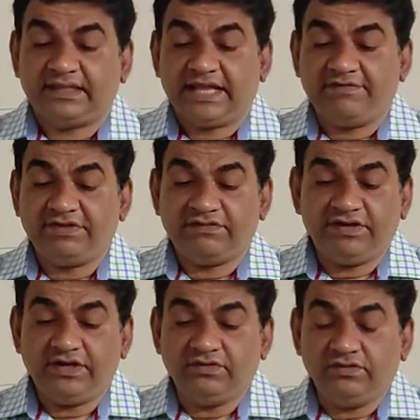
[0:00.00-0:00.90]
They have
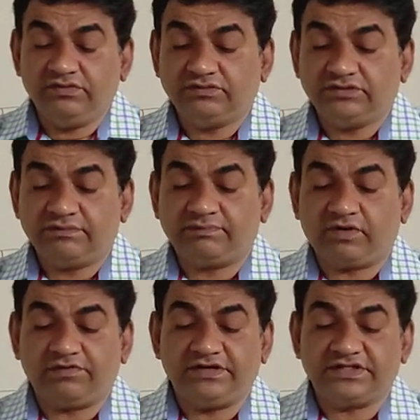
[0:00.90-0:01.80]
given you the
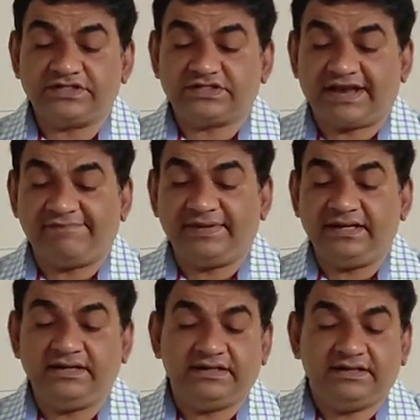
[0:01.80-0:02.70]
profits have
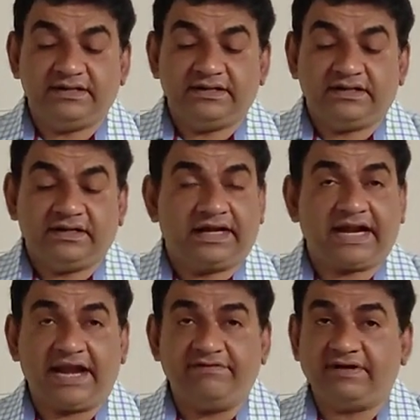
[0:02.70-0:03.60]
been
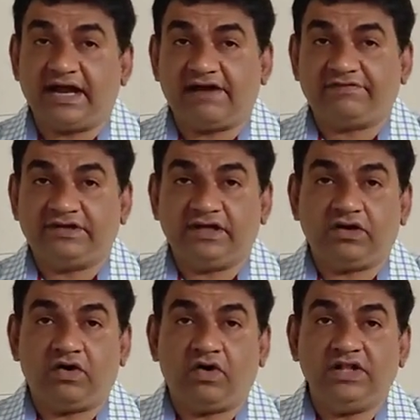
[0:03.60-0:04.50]
arrived
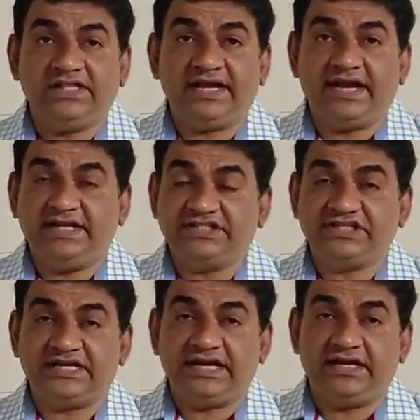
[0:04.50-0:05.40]
after all the
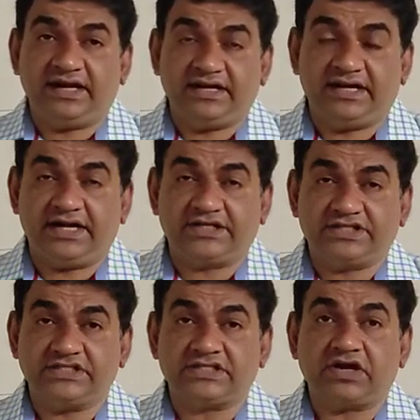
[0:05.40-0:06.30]
addition and
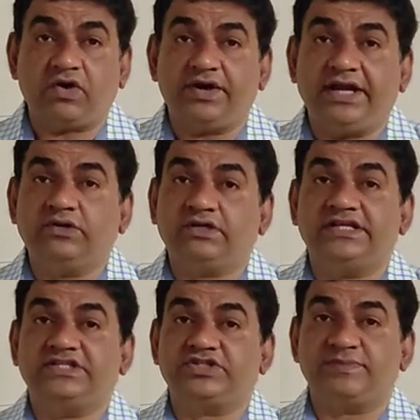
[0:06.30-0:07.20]
deductions according to the
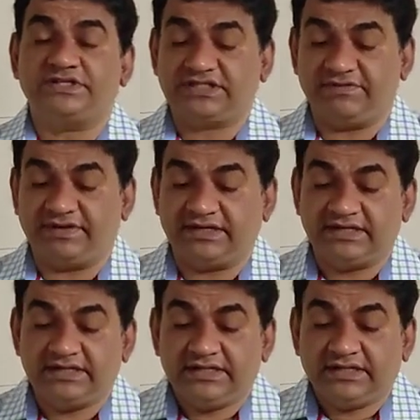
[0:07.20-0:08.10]
adjustments given.
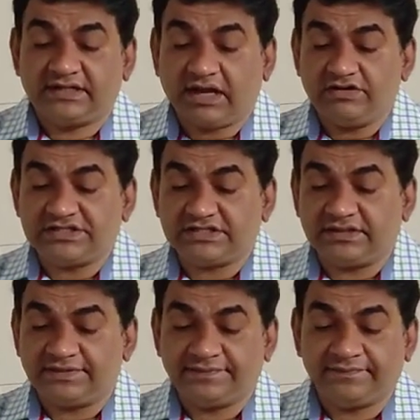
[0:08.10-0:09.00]
Now listen.